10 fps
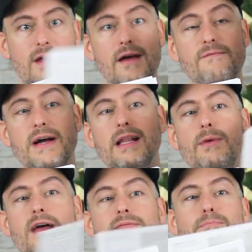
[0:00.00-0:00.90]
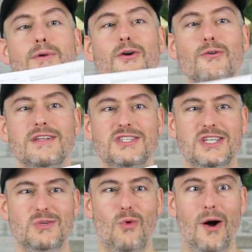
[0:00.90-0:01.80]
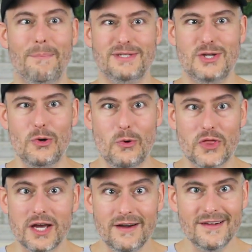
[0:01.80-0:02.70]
And finally, we have Margaret Swamptooth.